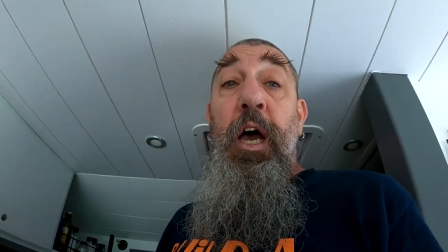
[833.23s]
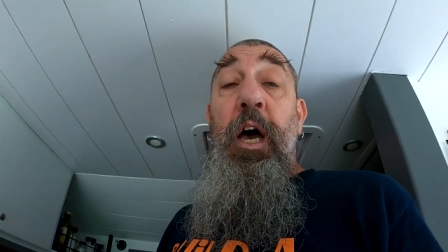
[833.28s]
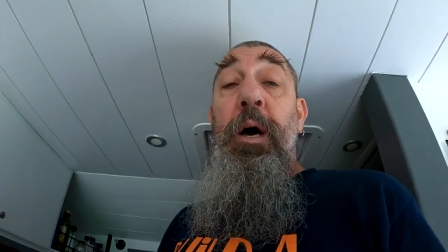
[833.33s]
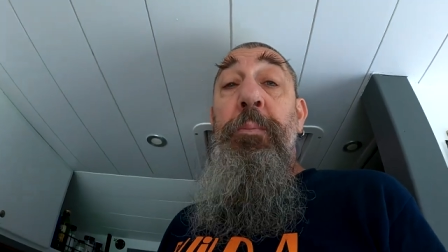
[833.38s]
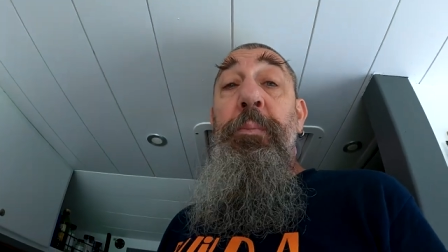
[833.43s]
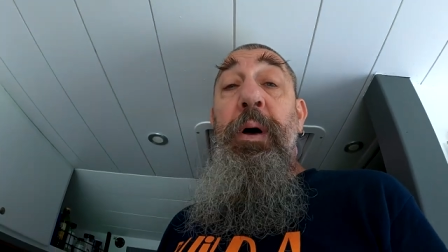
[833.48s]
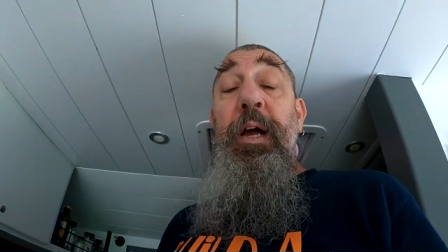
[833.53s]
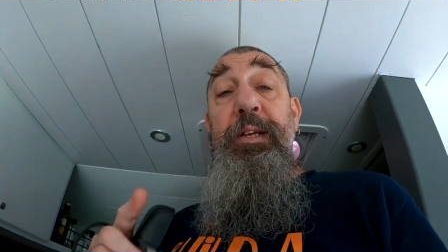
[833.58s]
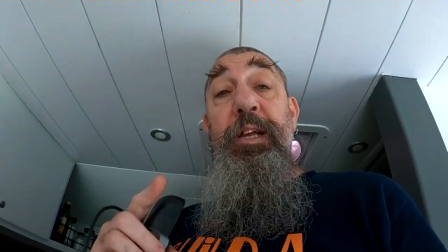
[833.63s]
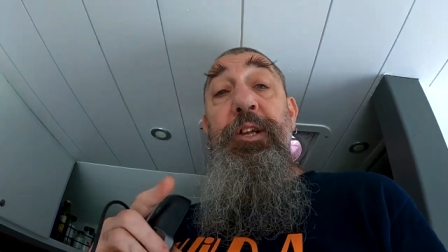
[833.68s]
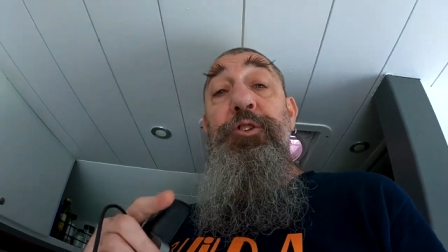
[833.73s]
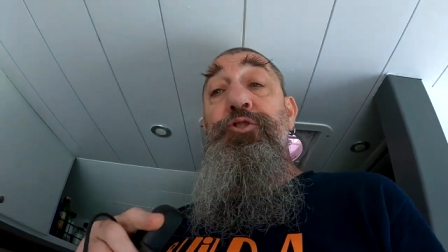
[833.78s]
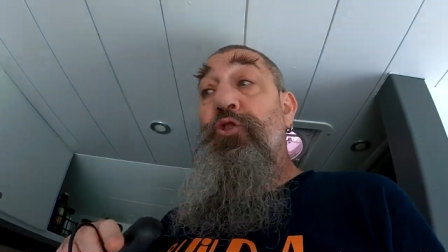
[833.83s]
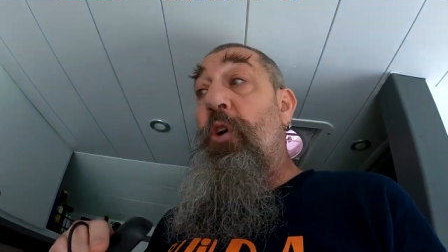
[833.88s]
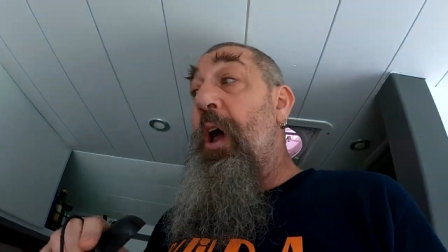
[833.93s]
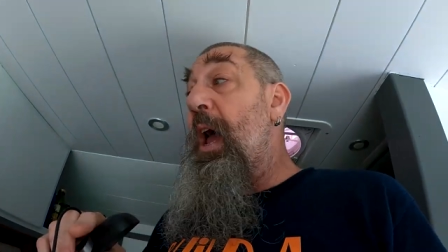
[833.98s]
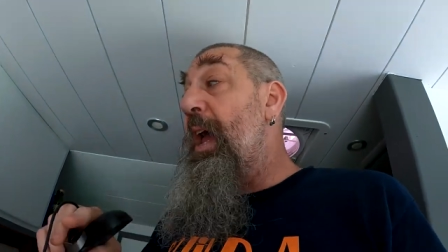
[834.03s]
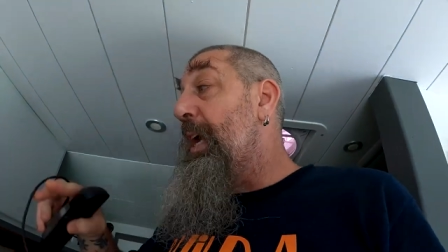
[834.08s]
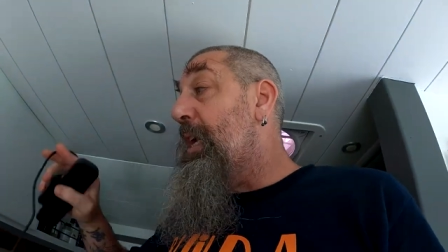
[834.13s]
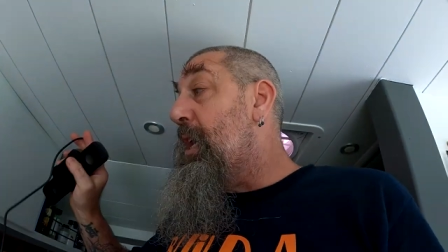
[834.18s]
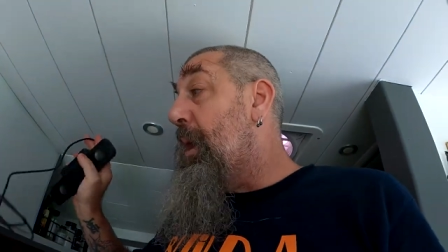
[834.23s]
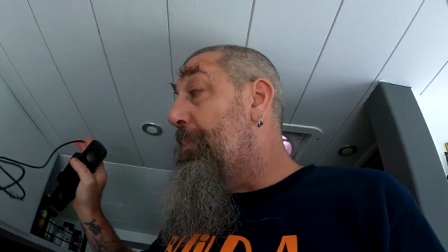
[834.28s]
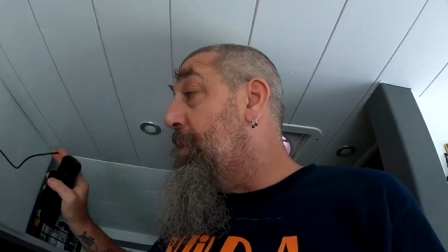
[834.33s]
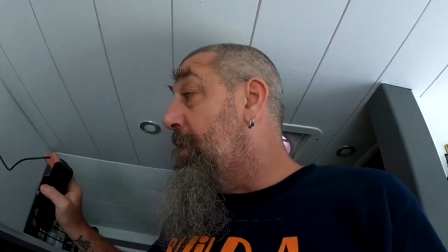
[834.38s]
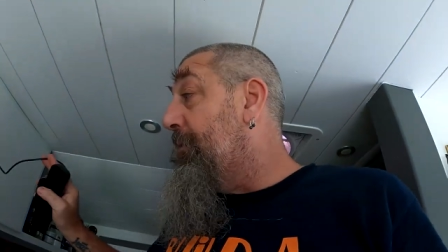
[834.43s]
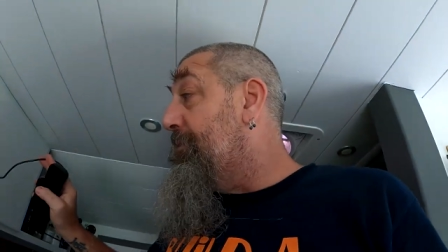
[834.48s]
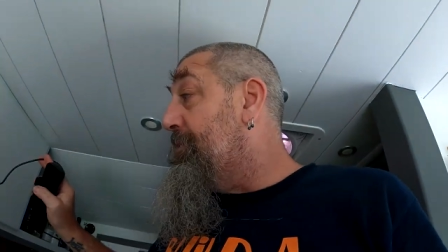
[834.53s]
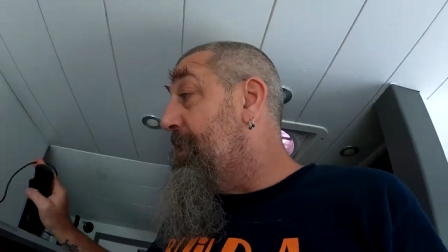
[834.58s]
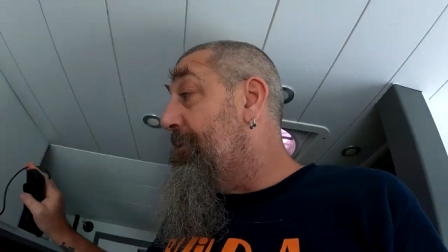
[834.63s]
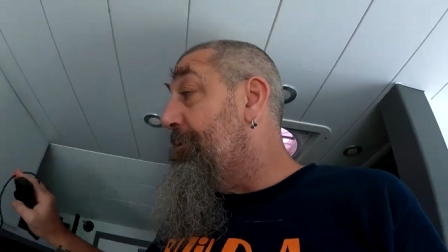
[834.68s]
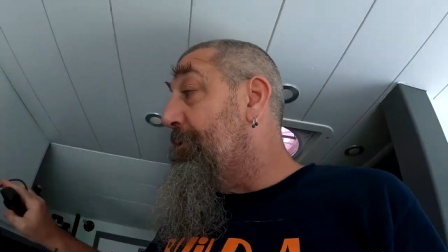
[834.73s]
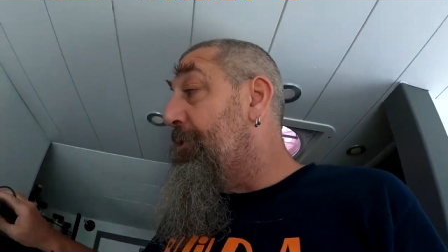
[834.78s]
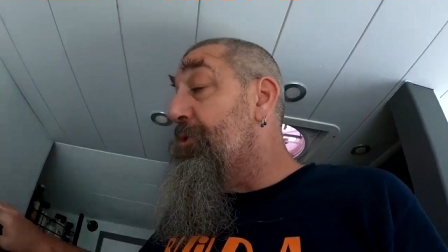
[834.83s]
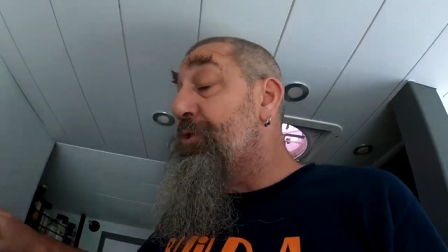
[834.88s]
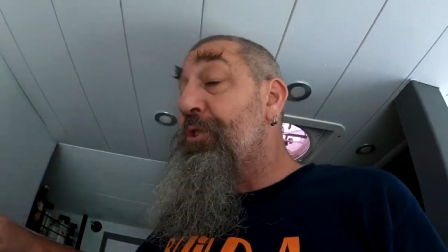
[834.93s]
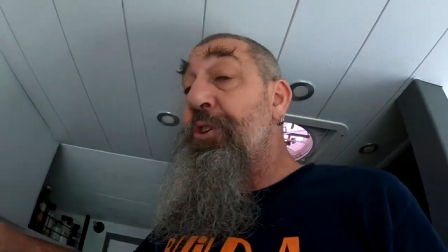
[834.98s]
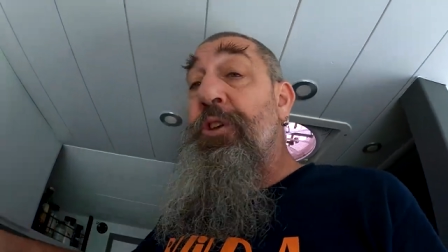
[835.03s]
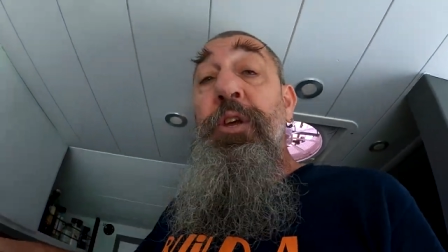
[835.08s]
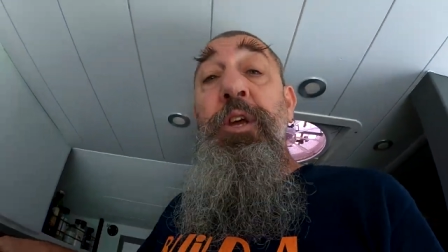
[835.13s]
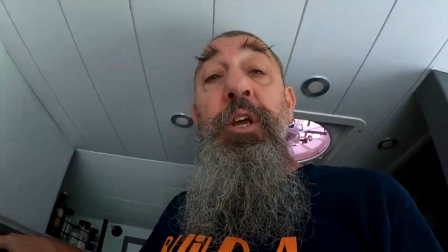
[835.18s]
I did try a couple of
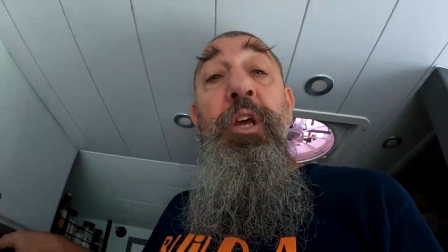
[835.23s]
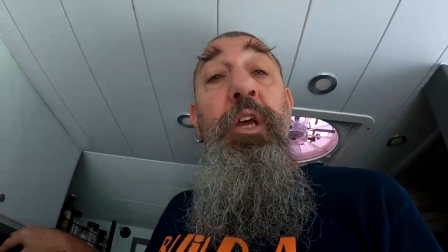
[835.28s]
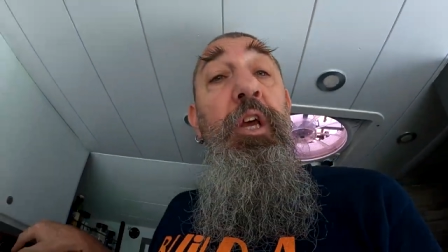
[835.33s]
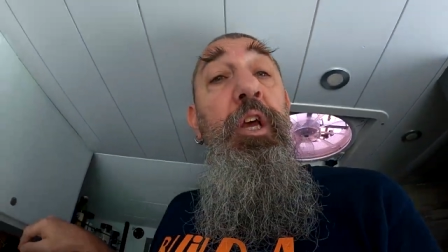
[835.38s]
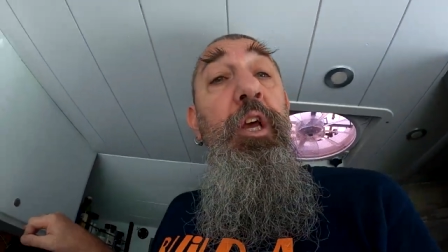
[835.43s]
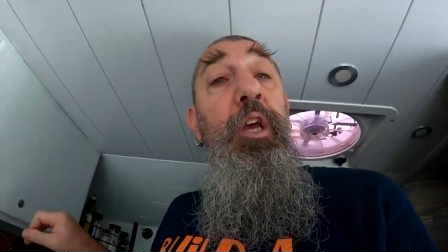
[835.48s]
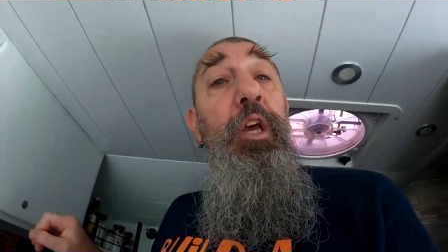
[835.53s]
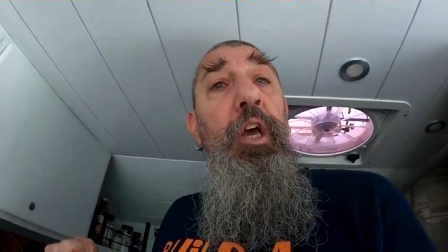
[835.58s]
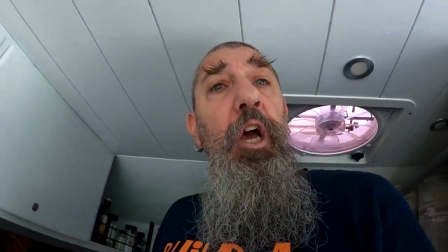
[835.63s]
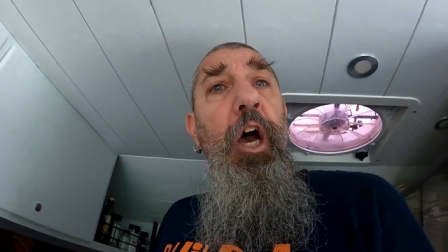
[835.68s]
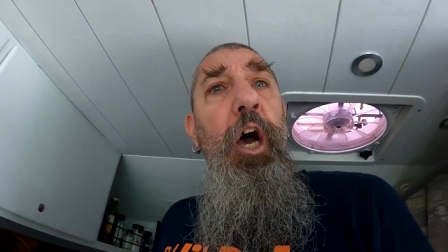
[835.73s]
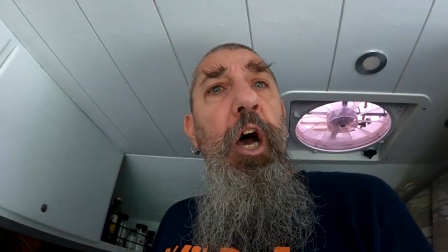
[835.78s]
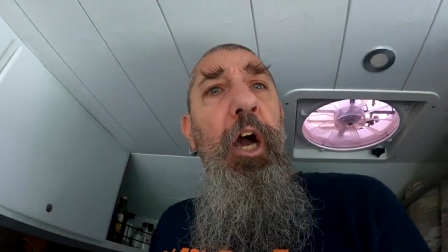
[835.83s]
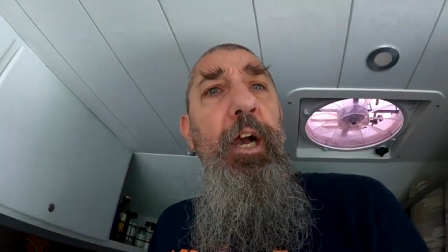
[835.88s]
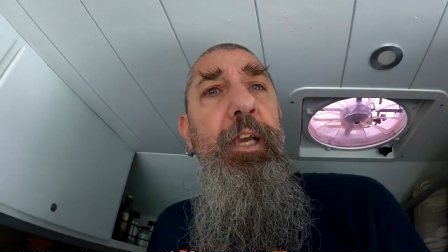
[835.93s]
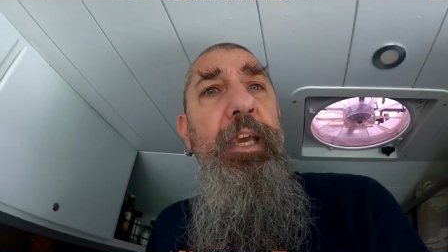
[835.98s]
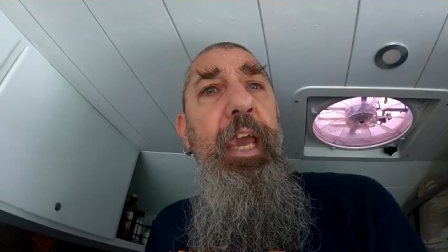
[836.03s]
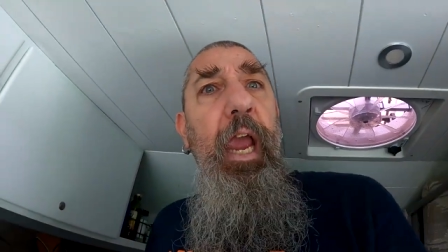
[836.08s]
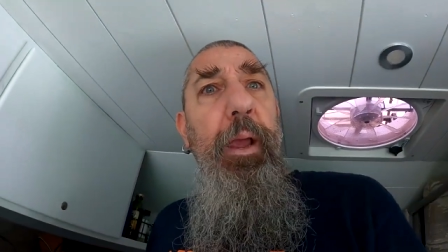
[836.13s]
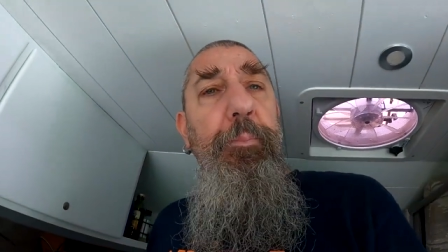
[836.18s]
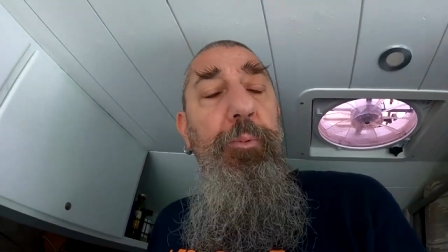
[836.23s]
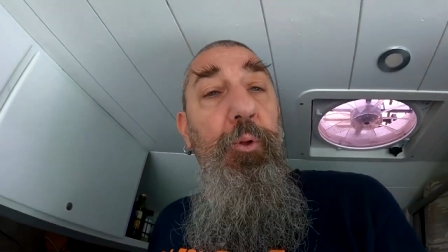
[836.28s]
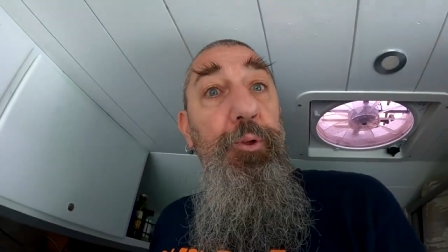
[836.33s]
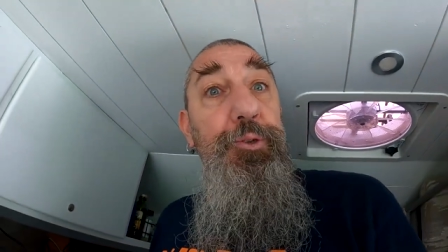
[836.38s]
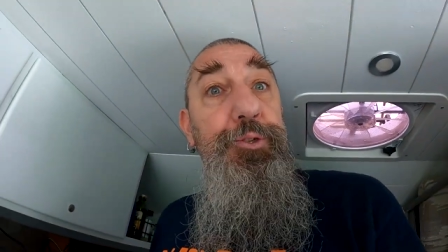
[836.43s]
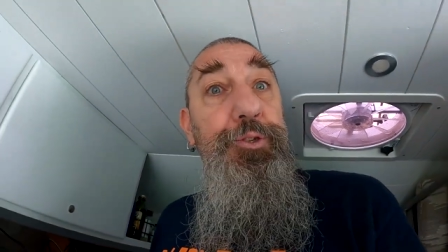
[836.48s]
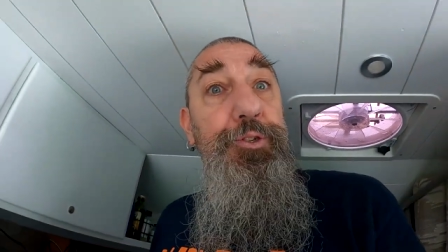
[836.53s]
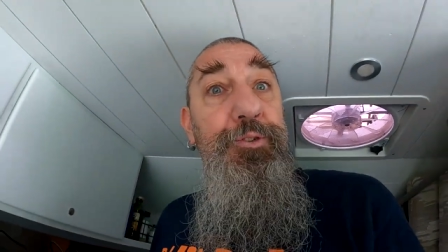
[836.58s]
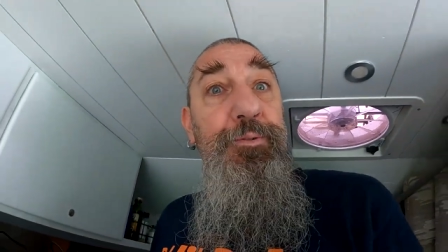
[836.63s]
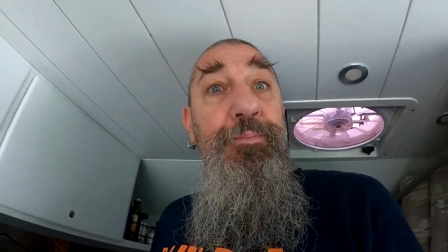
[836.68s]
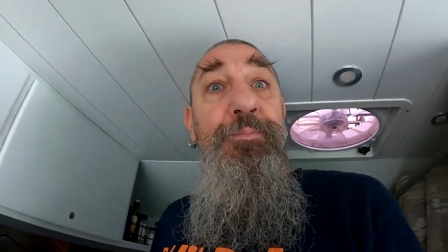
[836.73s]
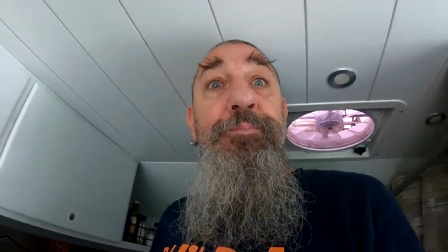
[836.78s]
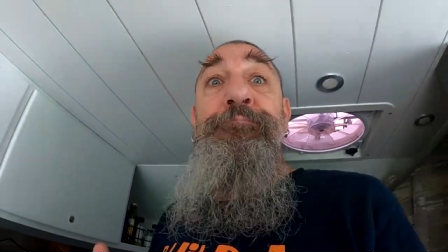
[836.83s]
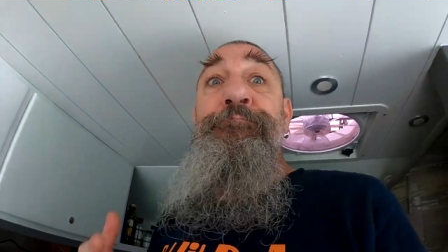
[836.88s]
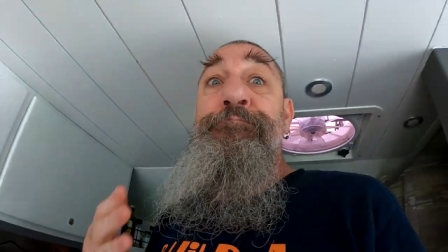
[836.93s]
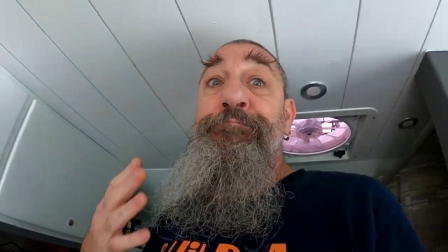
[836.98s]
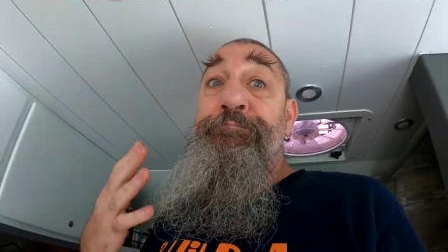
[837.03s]
different cables.